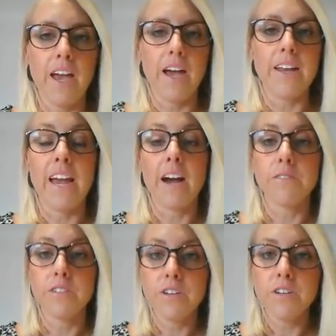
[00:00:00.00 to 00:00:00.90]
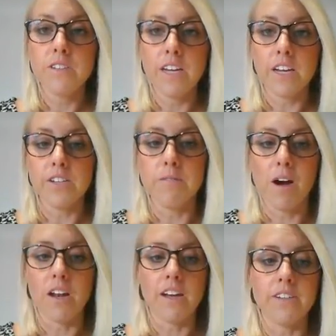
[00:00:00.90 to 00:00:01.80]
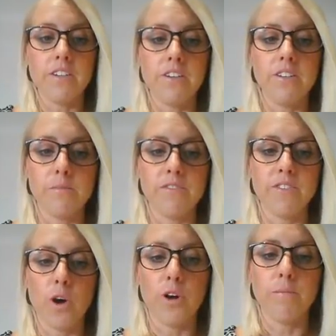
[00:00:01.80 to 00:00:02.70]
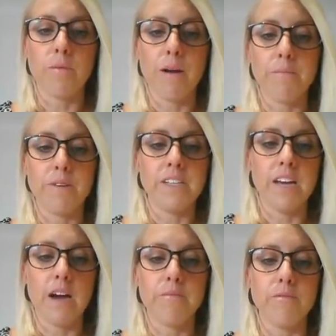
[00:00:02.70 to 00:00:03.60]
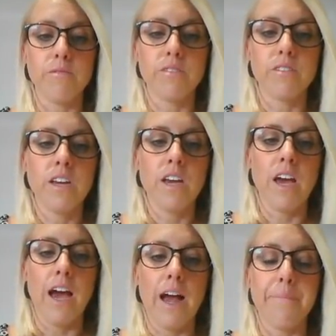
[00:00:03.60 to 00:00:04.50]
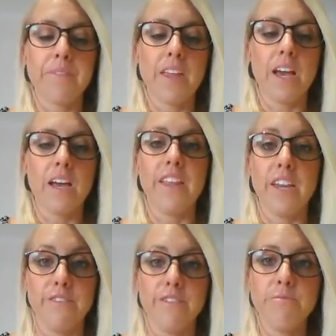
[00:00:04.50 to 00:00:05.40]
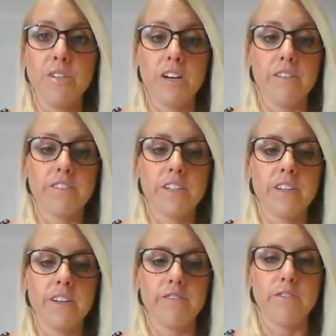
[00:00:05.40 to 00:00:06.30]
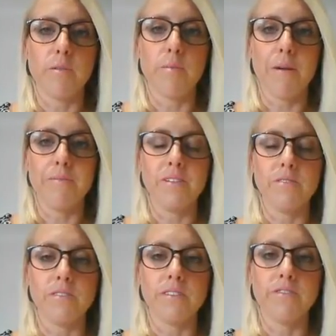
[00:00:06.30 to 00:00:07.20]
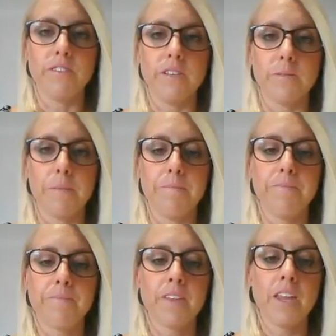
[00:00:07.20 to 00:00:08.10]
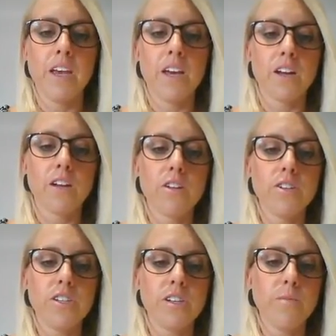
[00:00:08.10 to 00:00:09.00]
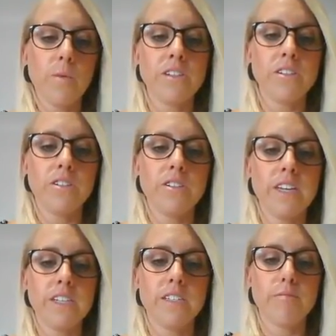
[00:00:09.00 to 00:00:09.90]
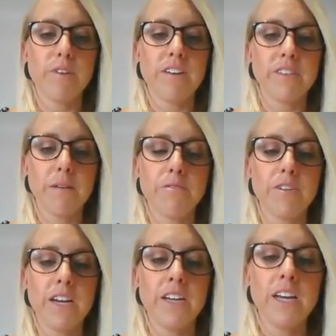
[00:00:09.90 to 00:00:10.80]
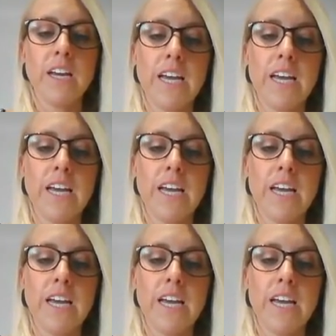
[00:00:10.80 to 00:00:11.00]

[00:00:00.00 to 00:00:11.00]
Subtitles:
and how it's used, and you might like to use some of your own primary examples that you've observed for your primary source for this one. Conclusion, 1 to 2 sentence brief summary.